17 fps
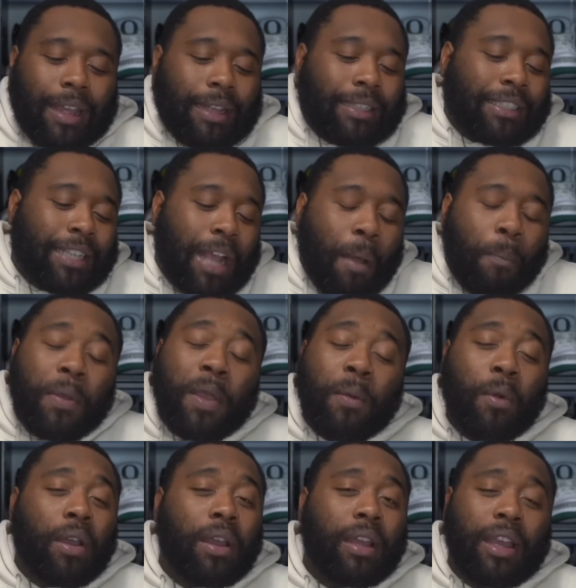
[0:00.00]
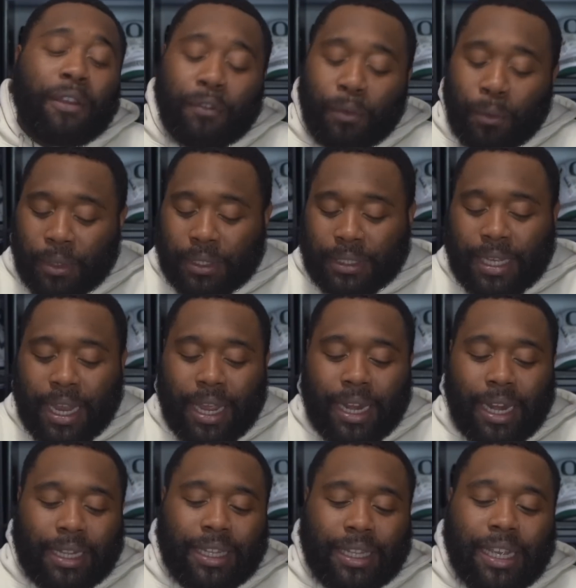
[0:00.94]
Some people even were
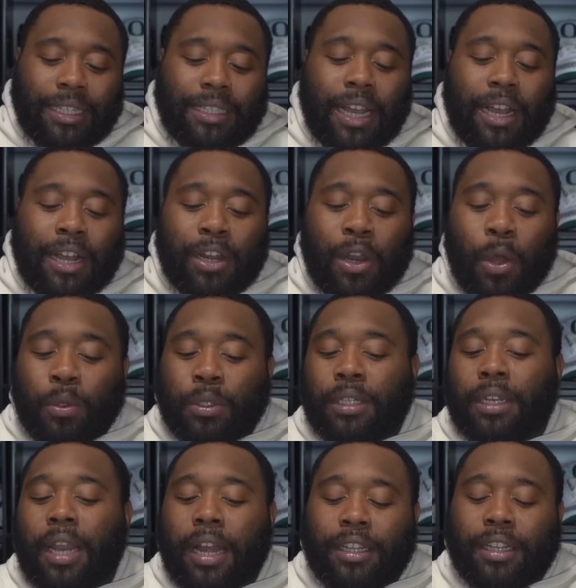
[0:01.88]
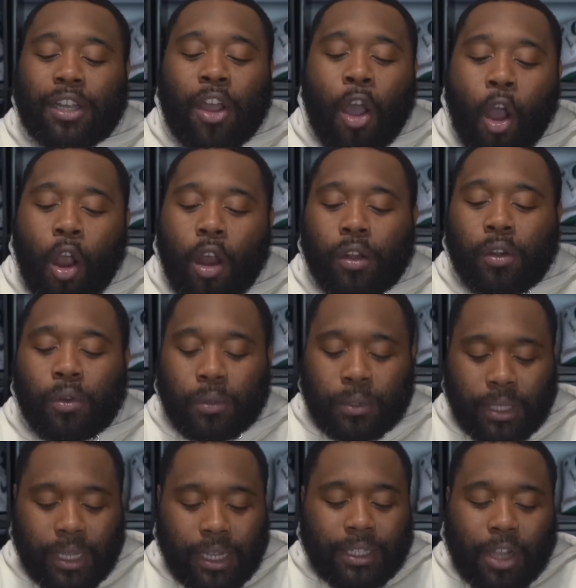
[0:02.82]
saying that these are close to like the
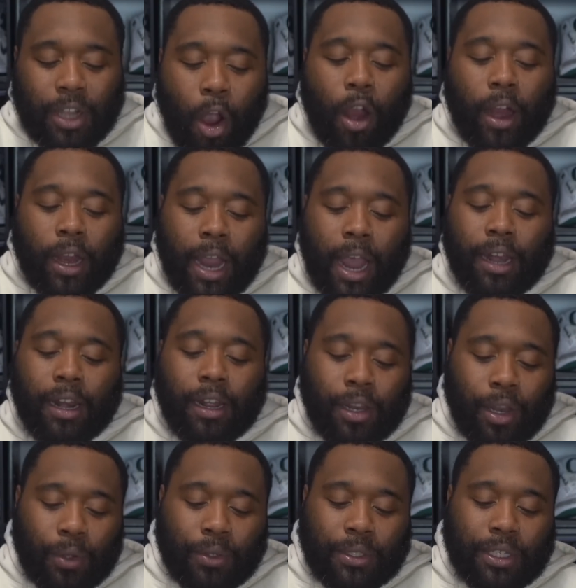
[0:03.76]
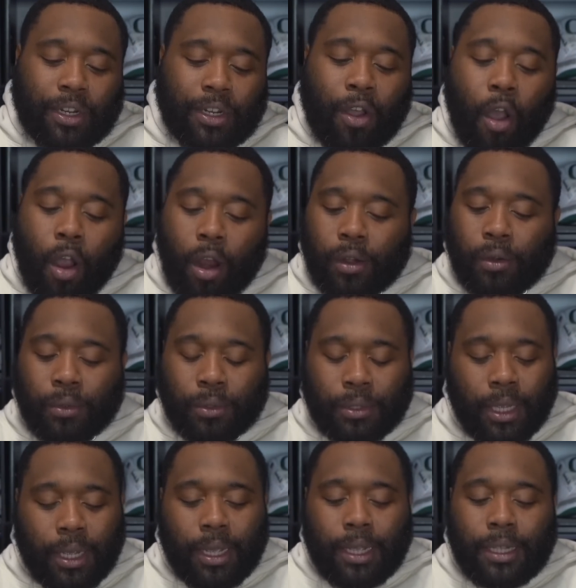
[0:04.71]
Cardinals. These are kind of close to the
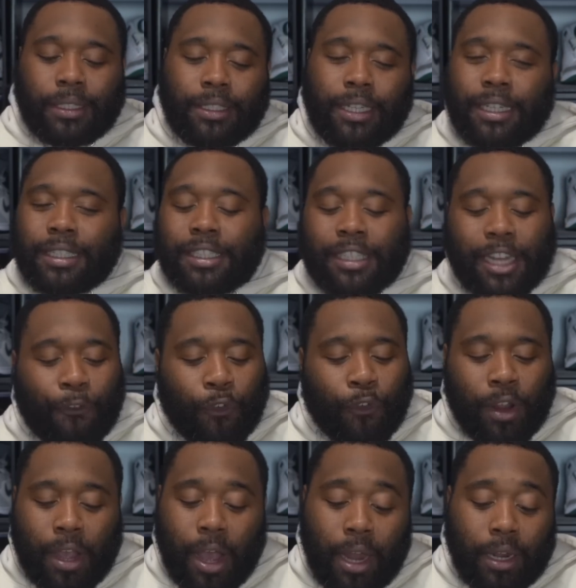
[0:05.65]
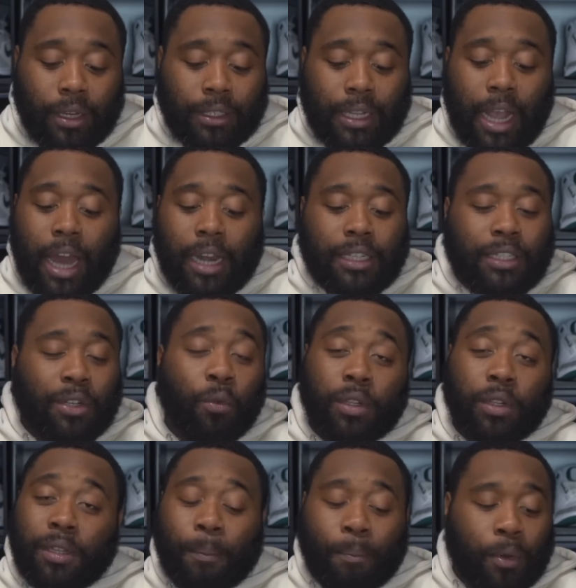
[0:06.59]
Cardinals, just different colors, honestly,
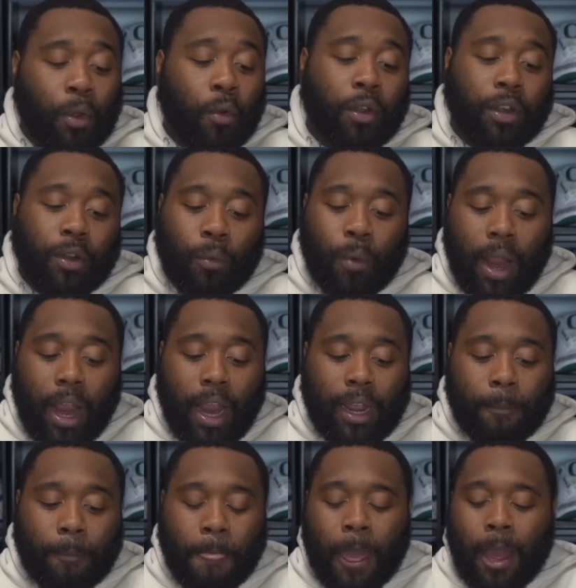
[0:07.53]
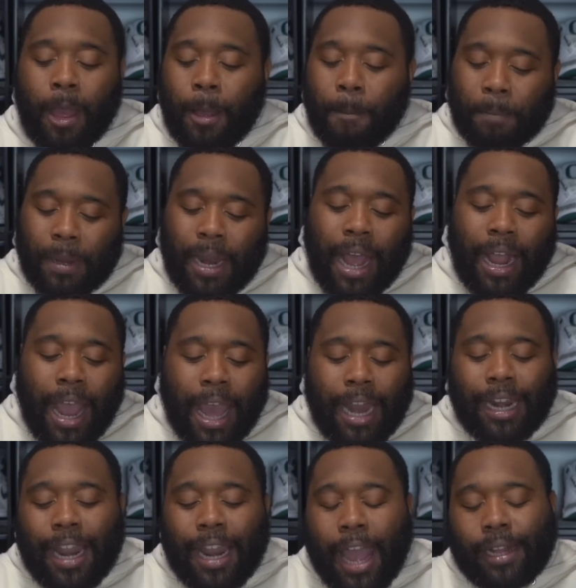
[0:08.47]
with the blue and the red. But I
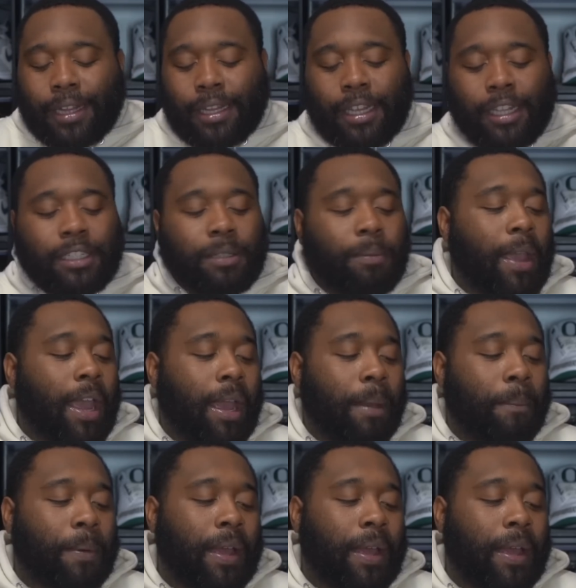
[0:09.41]
kind of like these, man.